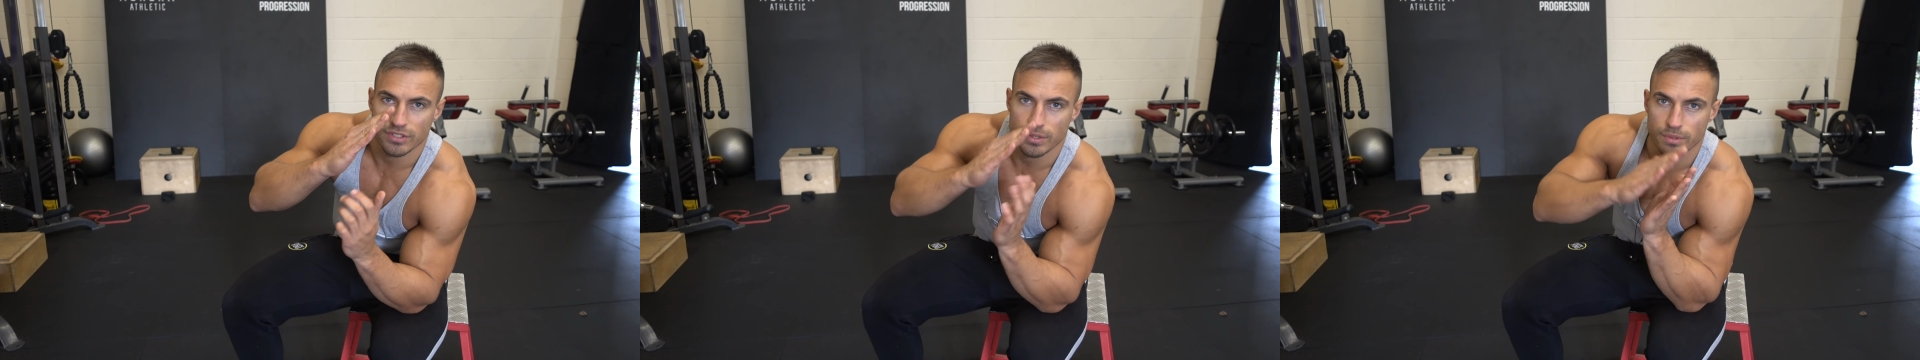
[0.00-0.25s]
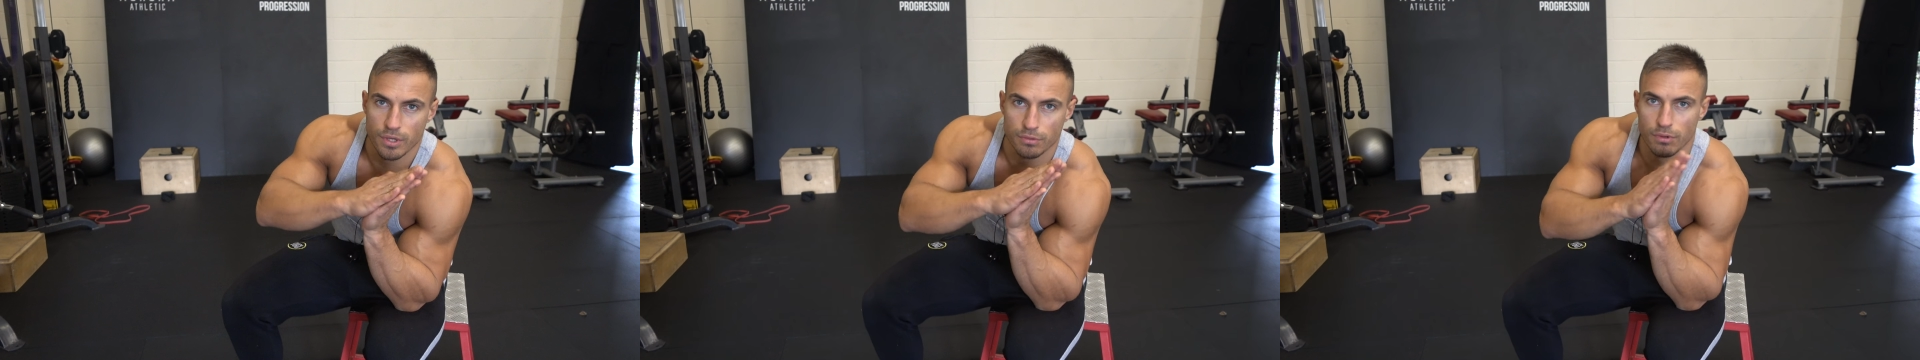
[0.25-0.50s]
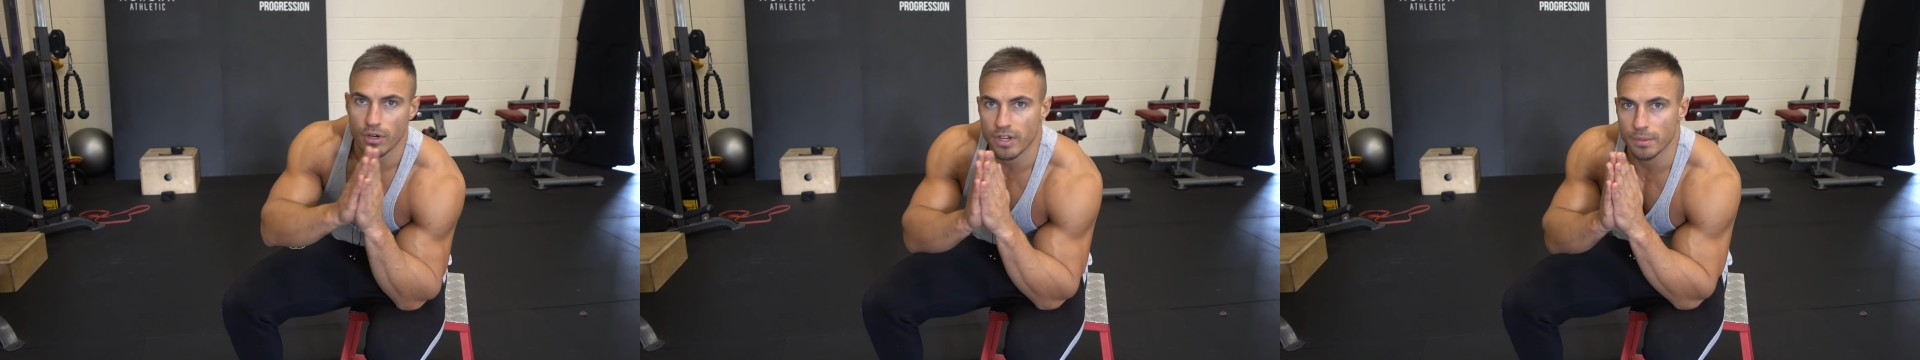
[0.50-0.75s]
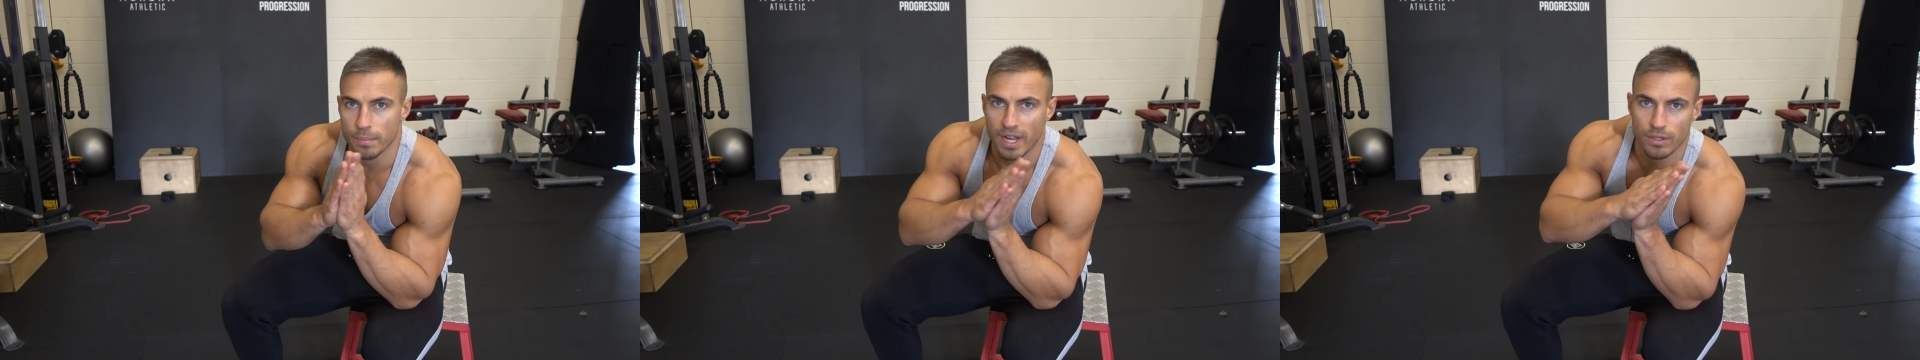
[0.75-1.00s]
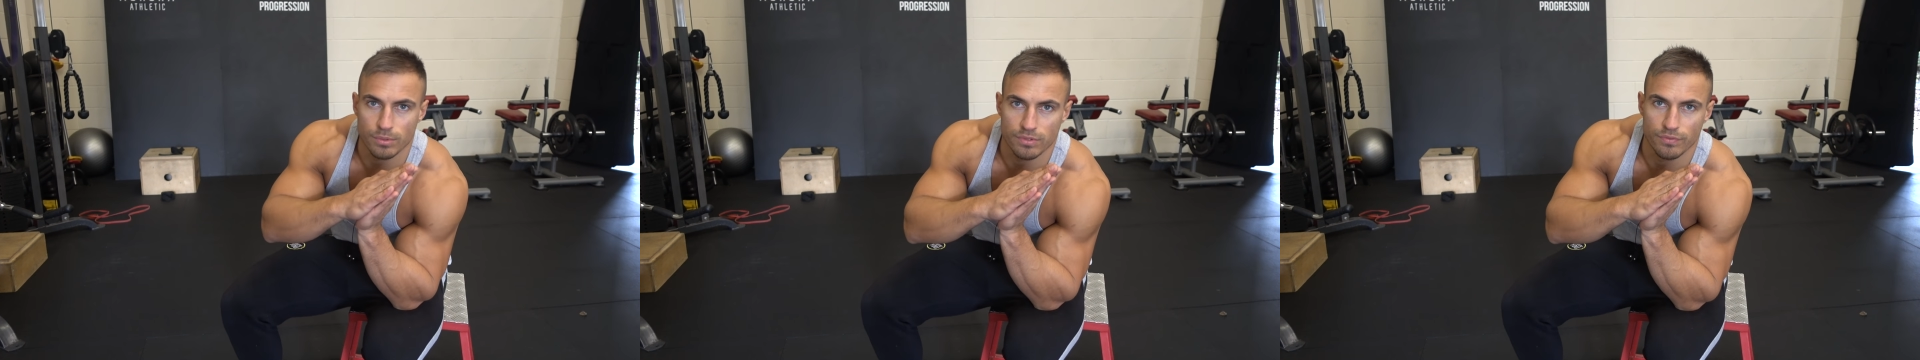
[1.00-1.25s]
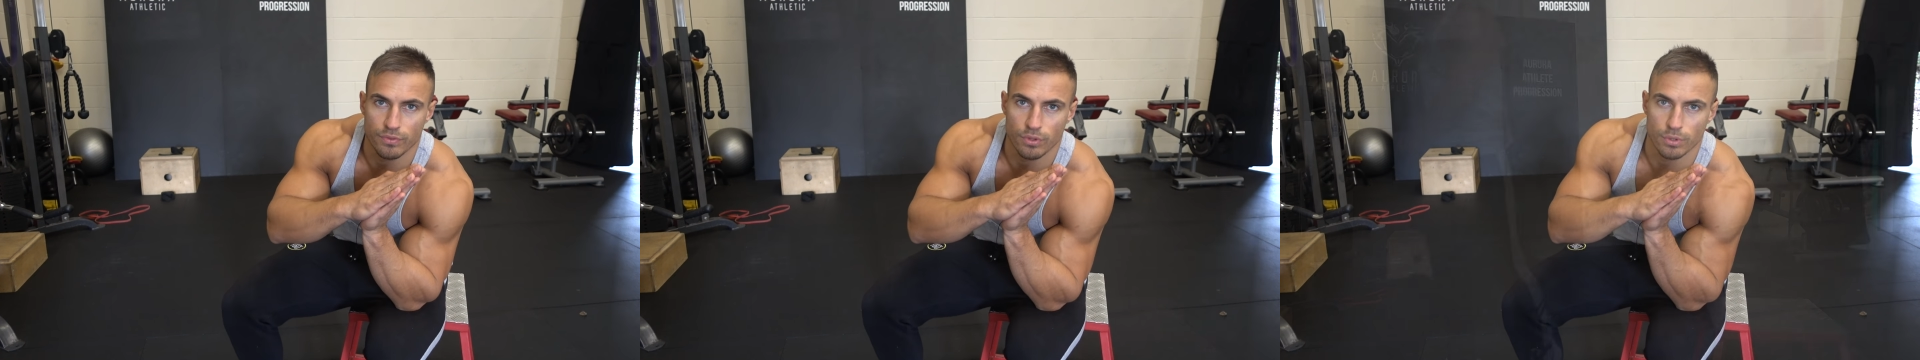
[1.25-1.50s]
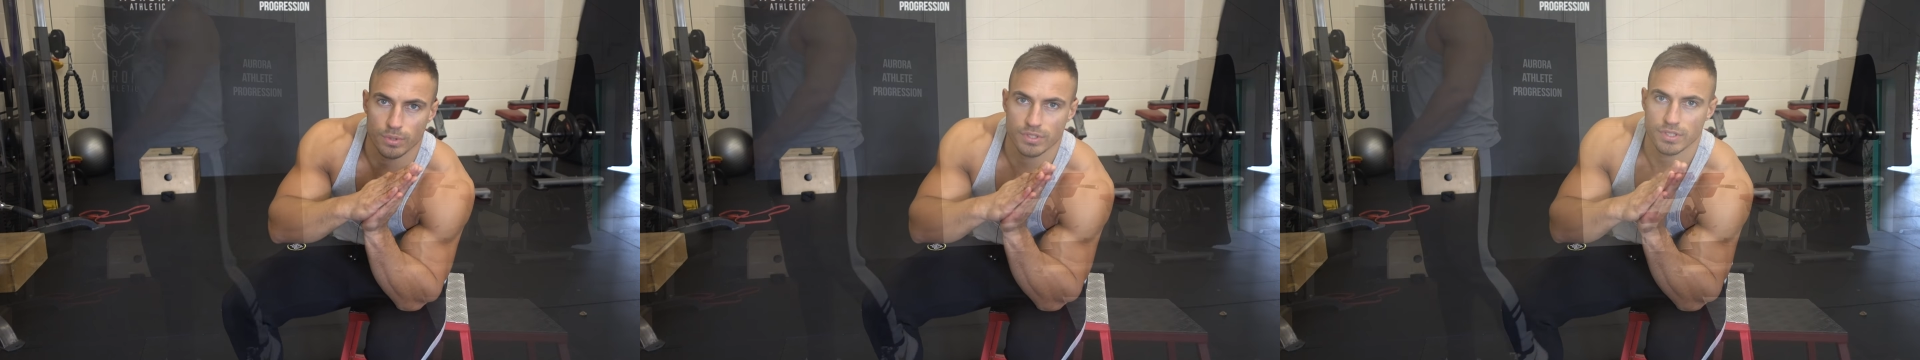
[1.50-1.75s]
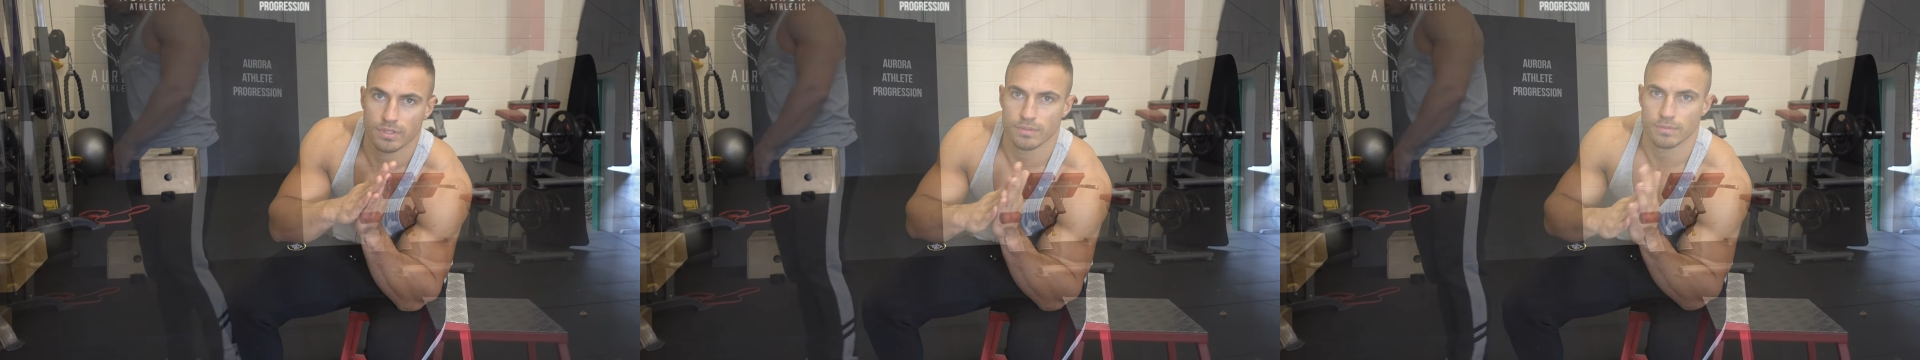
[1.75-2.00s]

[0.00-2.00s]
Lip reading: so no rocking backwards and forwards.